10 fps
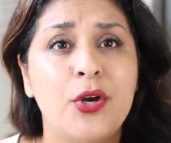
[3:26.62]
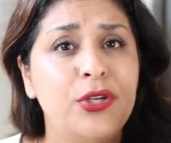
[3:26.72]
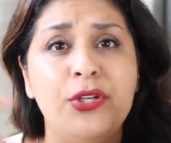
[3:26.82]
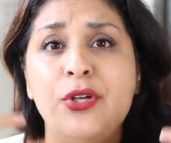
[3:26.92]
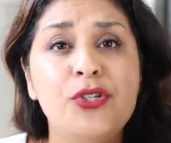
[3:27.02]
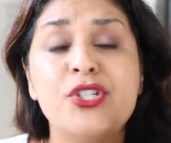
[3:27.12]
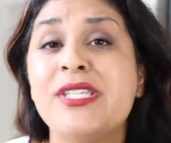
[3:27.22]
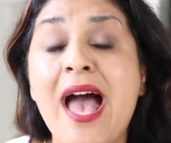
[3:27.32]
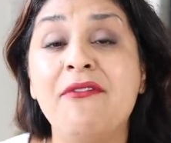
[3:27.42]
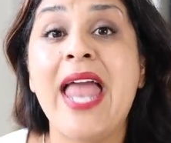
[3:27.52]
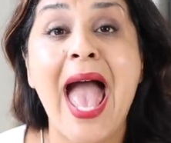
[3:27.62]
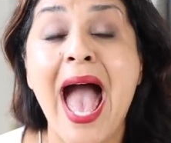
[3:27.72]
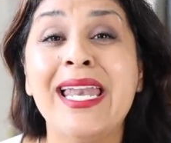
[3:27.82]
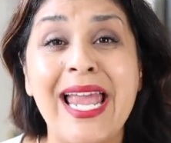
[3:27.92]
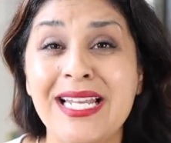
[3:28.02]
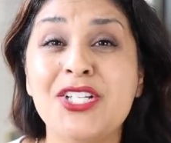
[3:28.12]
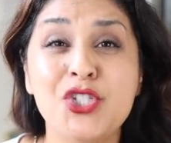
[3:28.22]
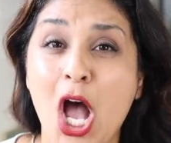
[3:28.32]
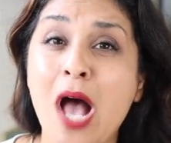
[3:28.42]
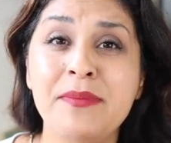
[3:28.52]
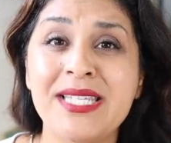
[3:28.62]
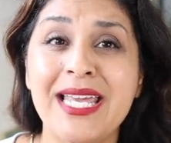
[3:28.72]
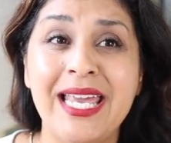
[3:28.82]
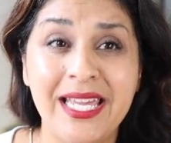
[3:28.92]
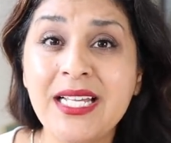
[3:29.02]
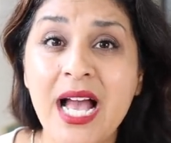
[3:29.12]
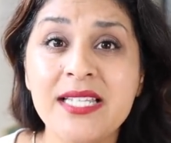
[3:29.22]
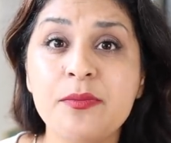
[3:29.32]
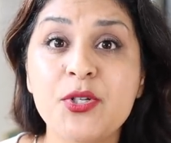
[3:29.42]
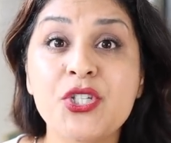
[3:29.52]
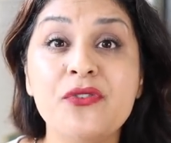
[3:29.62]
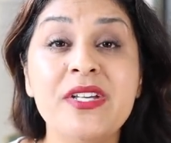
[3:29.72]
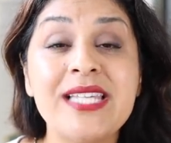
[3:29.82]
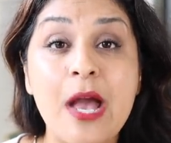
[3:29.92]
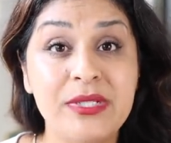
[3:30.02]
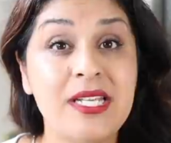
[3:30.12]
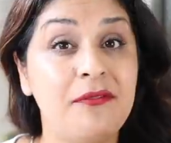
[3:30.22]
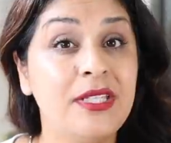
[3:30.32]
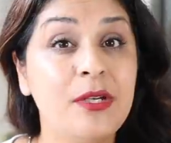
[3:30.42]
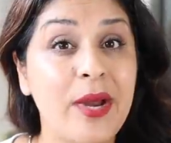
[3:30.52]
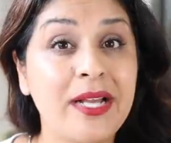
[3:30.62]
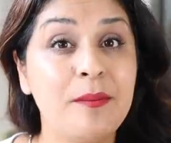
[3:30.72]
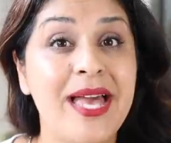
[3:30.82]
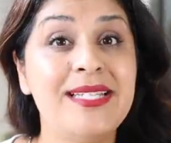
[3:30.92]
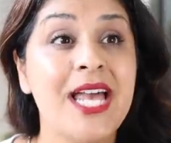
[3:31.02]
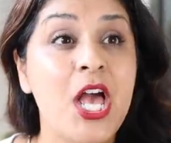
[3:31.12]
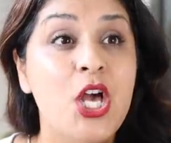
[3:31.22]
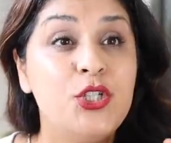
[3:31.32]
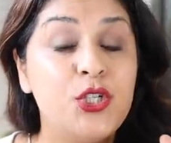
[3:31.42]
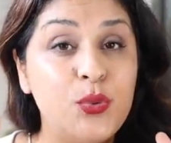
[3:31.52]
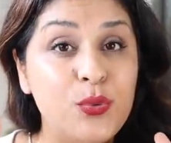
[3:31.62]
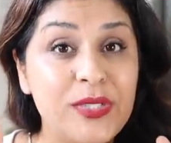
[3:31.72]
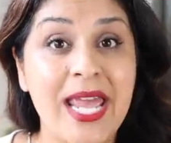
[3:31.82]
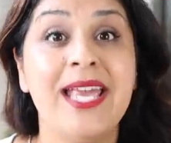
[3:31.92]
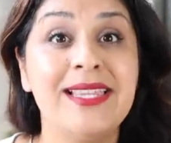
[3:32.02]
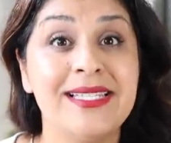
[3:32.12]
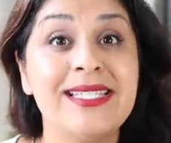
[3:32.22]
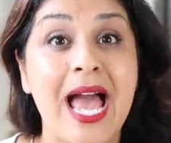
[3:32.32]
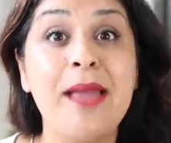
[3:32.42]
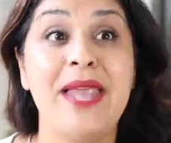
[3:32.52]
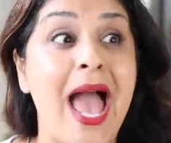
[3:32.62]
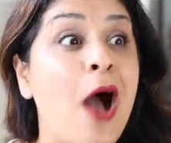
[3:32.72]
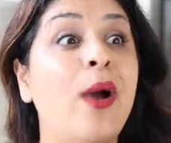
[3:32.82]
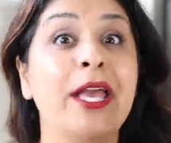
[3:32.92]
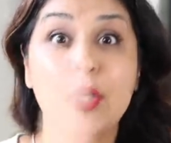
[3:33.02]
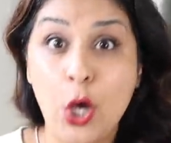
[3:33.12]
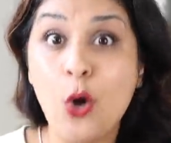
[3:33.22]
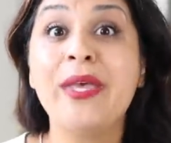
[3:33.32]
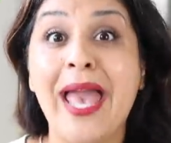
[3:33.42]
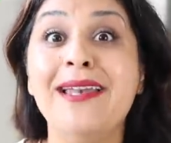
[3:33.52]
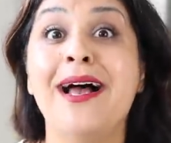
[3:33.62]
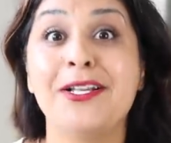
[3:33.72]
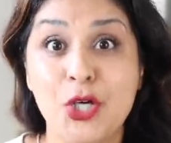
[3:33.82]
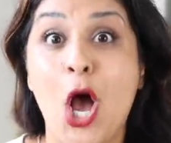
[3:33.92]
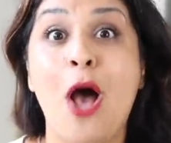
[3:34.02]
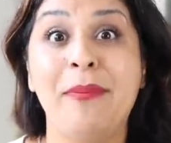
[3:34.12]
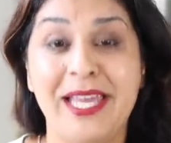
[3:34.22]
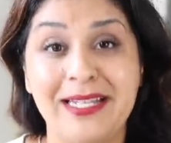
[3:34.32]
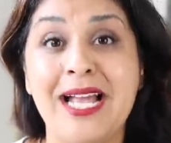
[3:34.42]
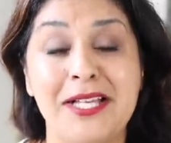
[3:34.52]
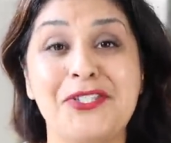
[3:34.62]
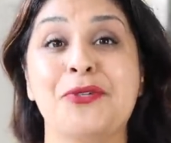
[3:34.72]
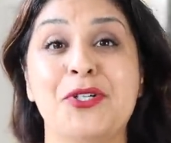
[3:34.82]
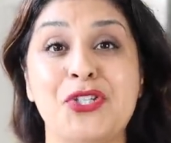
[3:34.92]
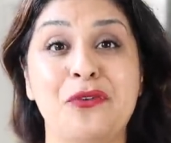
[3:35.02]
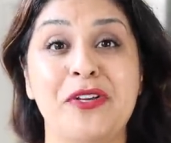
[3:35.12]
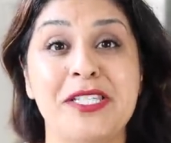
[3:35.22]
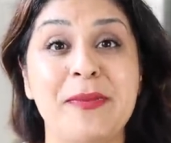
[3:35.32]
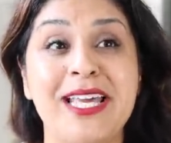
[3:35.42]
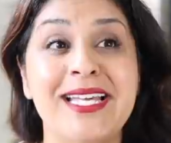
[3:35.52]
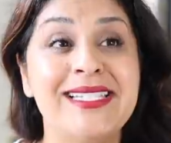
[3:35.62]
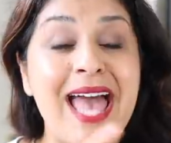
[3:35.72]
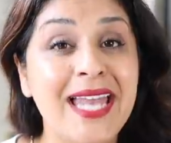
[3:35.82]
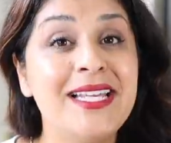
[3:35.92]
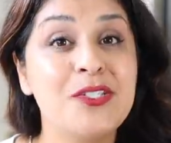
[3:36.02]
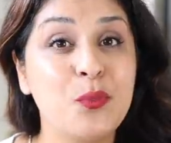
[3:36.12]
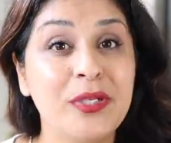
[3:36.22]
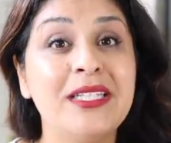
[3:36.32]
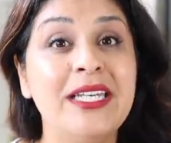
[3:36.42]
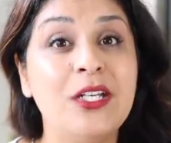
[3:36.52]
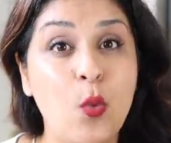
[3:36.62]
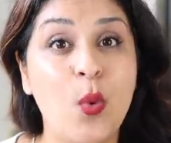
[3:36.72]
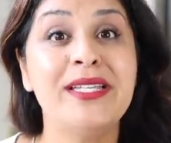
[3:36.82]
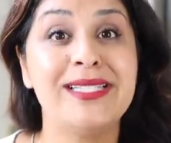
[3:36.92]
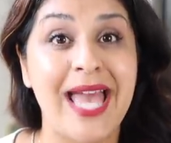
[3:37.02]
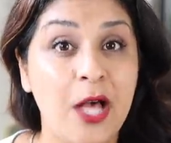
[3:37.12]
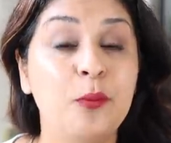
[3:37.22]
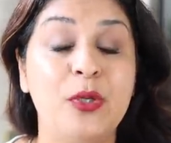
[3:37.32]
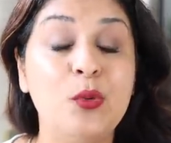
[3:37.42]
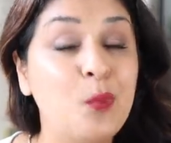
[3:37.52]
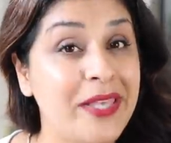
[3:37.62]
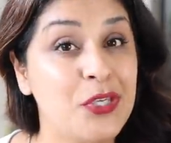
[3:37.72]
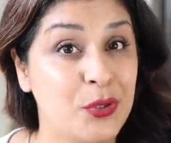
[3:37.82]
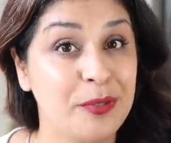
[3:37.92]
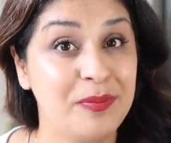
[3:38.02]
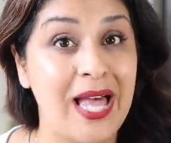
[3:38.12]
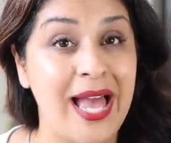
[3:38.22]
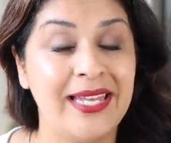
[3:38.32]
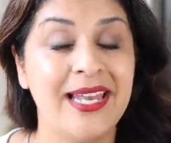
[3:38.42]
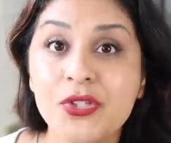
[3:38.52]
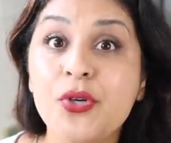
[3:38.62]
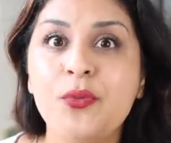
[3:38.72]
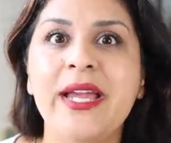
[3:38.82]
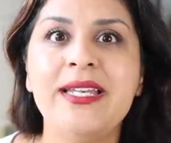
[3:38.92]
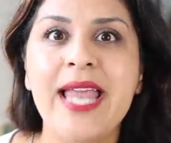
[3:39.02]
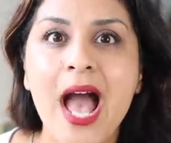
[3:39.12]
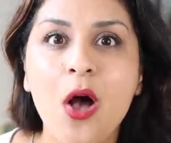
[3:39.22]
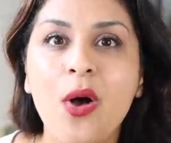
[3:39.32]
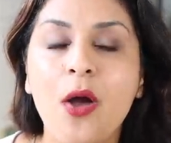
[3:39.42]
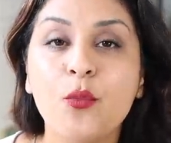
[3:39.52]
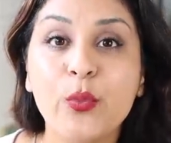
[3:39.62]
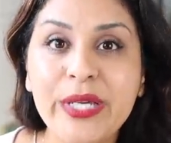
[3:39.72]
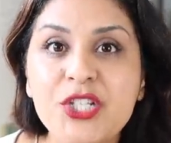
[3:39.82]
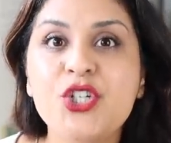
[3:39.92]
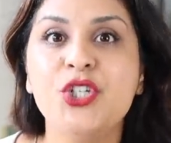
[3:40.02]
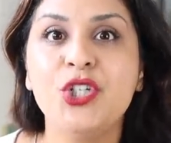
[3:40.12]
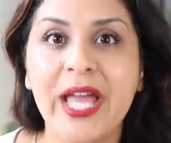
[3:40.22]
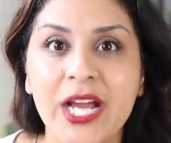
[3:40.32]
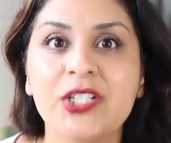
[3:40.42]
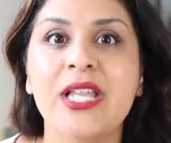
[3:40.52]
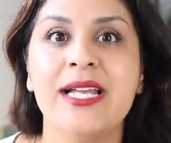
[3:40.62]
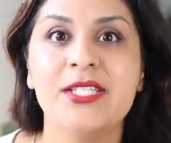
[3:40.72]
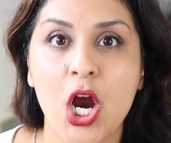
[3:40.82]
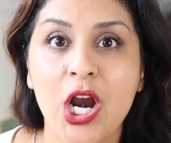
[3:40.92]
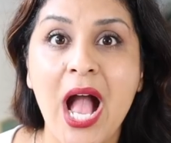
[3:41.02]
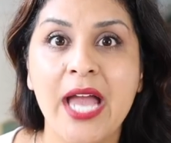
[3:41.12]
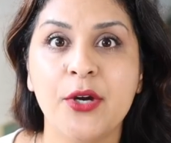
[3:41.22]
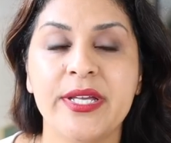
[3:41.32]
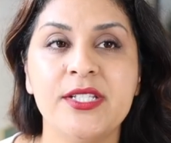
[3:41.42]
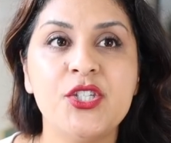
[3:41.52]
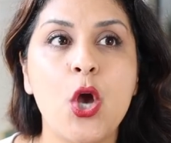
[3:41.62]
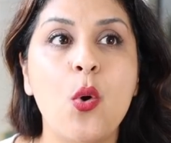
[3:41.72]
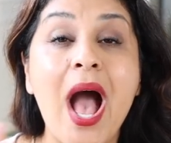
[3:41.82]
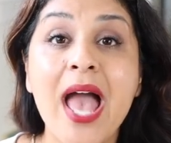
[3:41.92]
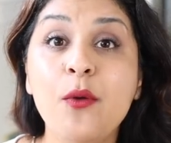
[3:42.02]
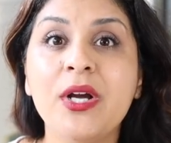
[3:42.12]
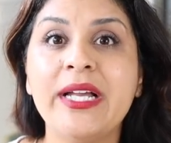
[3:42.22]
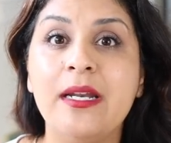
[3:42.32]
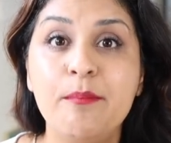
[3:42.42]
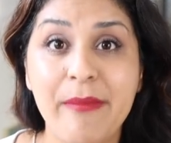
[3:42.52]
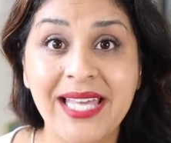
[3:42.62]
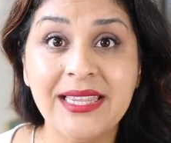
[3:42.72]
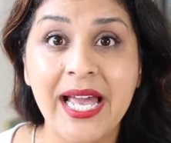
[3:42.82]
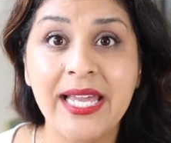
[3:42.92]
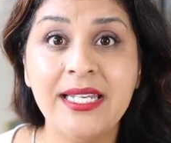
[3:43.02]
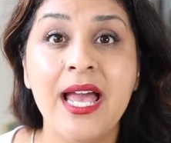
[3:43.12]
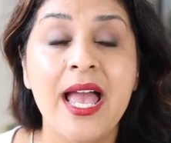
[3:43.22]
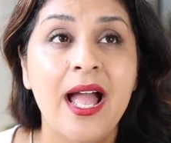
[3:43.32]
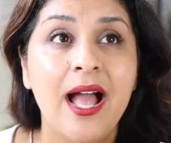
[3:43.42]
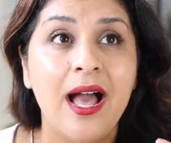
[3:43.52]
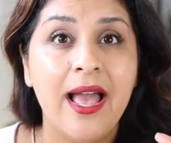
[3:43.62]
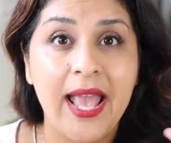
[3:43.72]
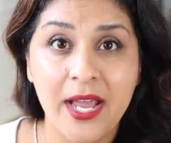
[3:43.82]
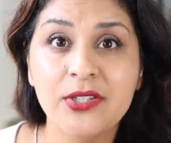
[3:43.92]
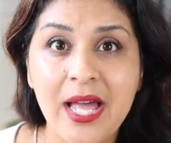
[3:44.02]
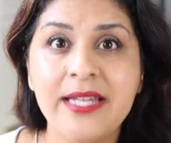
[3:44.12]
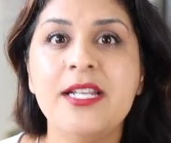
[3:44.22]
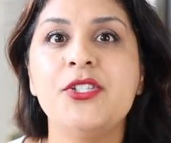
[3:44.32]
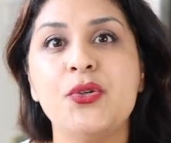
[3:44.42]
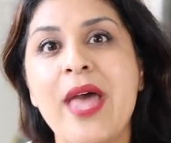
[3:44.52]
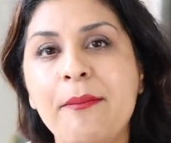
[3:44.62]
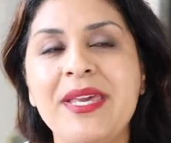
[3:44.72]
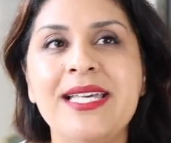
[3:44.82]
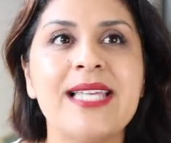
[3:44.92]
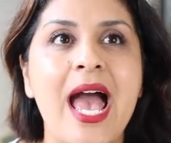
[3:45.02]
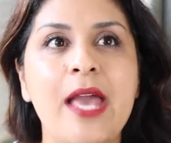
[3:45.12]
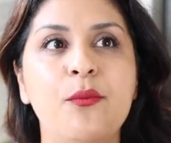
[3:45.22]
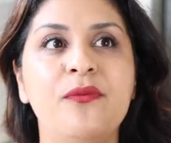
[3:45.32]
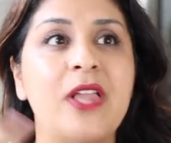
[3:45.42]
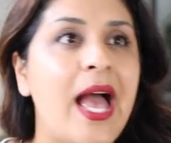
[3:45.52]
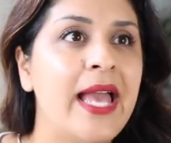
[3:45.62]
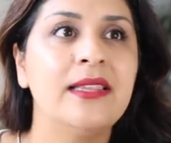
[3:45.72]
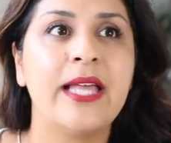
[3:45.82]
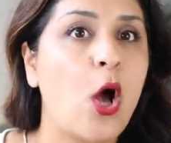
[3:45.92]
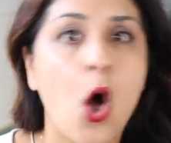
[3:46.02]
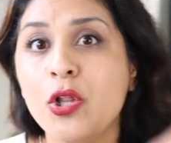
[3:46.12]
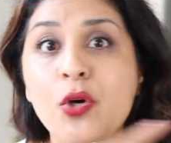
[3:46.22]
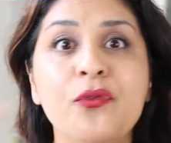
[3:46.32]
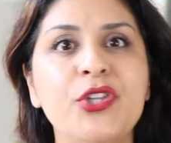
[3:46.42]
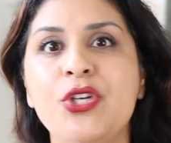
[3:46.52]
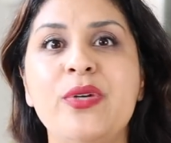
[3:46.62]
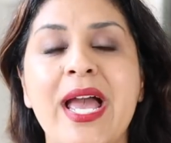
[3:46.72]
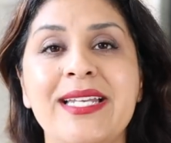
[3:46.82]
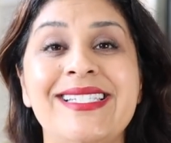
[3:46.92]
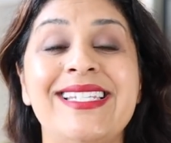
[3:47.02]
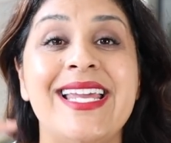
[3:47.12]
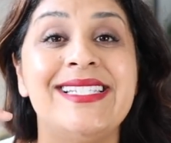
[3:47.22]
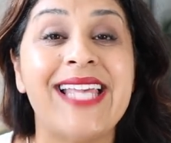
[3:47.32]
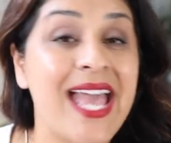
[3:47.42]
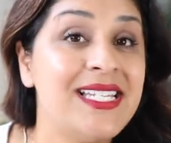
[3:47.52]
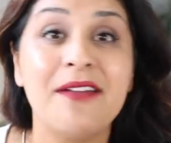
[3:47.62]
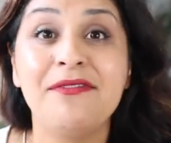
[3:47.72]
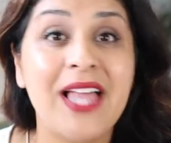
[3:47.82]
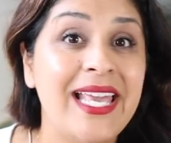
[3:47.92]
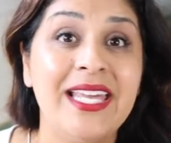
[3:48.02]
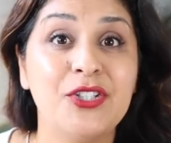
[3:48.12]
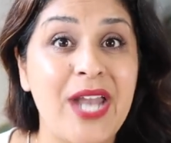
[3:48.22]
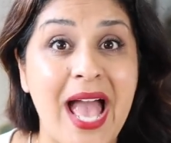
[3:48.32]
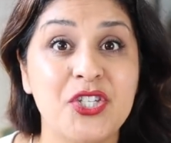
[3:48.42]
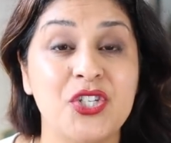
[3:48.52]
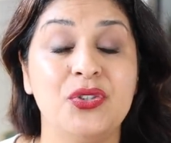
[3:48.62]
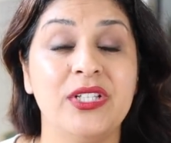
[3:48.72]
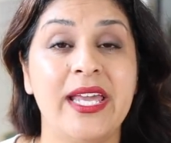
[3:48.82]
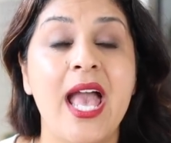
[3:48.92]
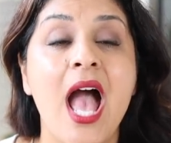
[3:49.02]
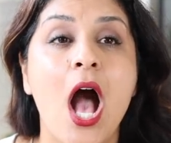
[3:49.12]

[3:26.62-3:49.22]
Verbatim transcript: know, you just haven't had any jobs in customer service, I would definitely recommend to take this time now and go get a job in customer service, because that is really going to help you when you're applying. Also right now, regional airlines are hiring. So I work at a mainline airline, so that means I fly like all over the United States and I fly internationally.